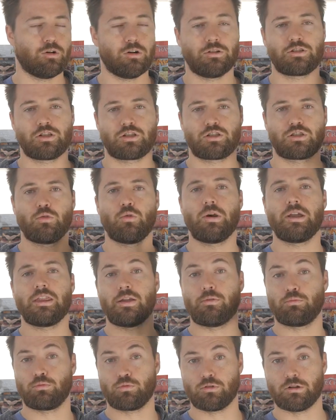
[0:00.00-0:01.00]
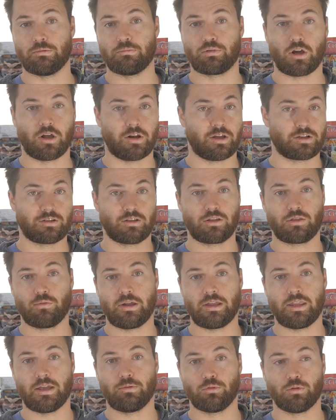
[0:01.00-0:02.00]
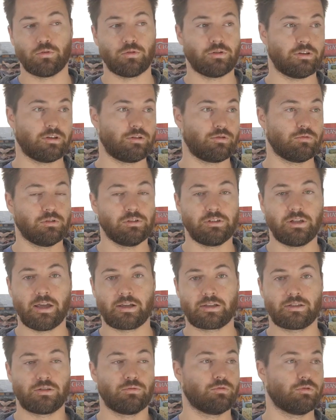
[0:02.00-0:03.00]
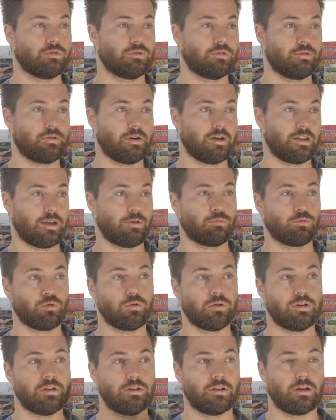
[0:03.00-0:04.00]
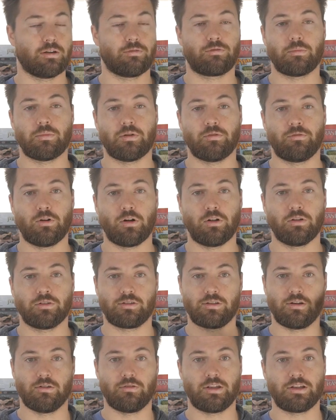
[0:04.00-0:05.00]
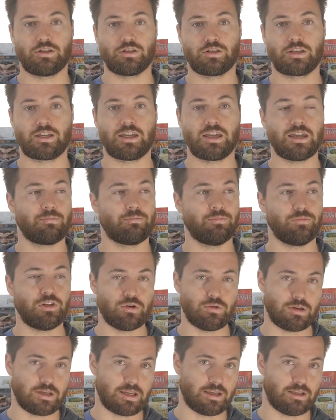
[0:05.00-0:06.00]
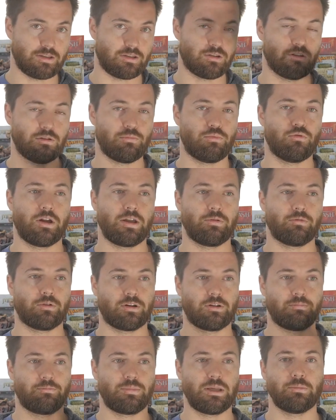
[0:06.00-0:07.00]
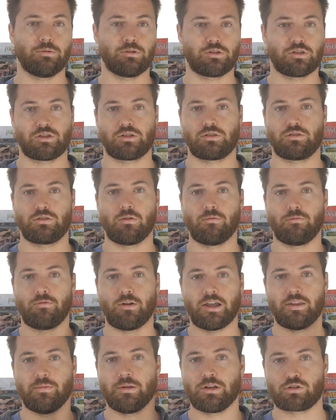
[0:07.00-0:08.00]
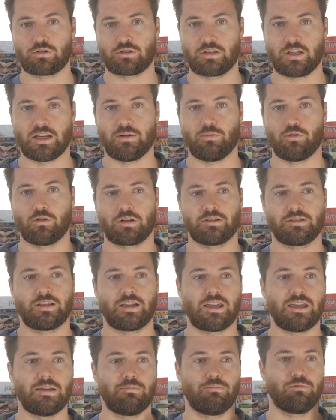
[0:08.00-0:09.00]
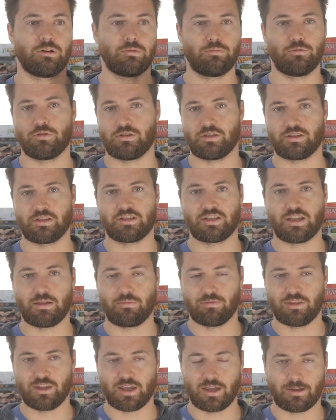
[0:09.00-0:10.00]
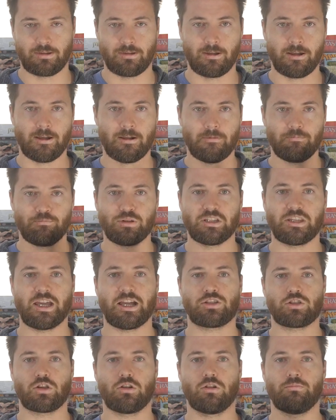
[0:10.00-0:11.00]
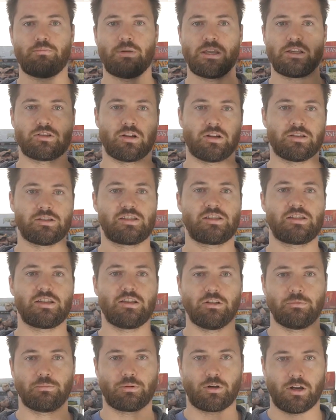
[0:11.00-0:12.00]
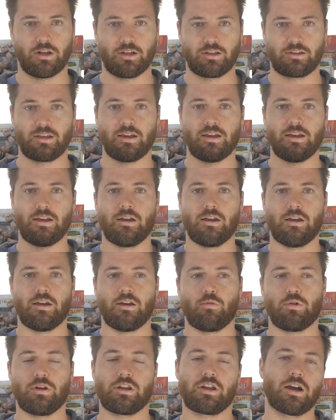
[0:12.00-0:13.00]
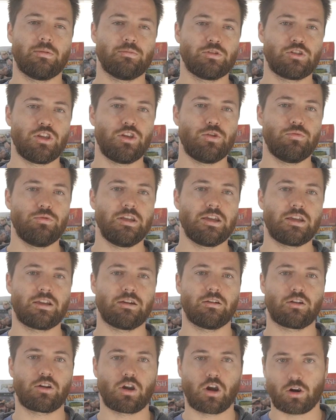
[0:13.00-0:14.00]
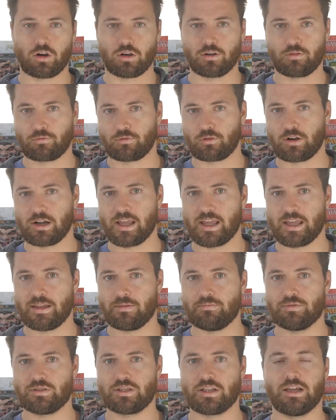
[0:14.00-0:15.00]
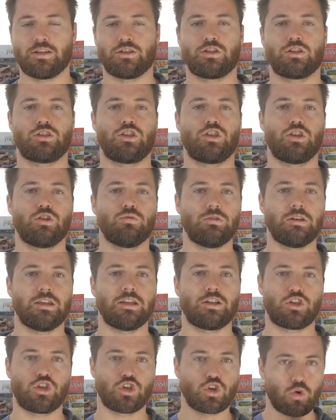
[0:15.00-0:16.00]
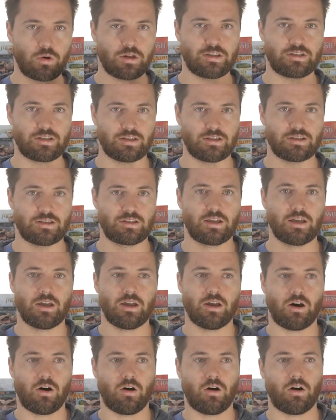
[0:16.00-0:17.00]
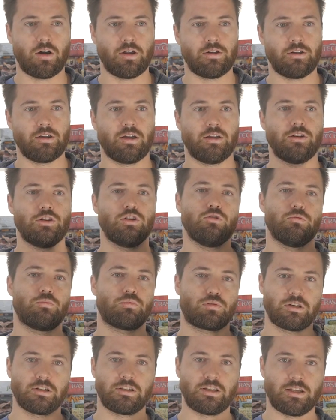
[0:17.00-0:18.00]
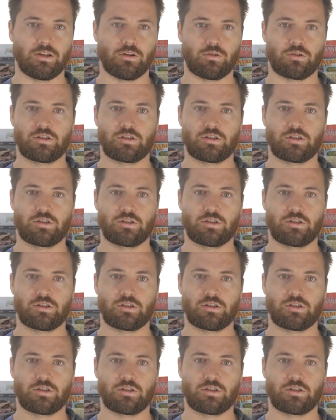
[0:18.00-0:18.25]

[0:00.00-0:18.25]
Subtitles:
just the way they ruin products, like the way they ruined the dual decks, the way they ruined from the vault. They just keep doing it until the point where people just don't find them interesting anymore because they keep reproducing the same thing. But that's based on sealed product. When it comes to unique card frames and just unique choices on a new printing or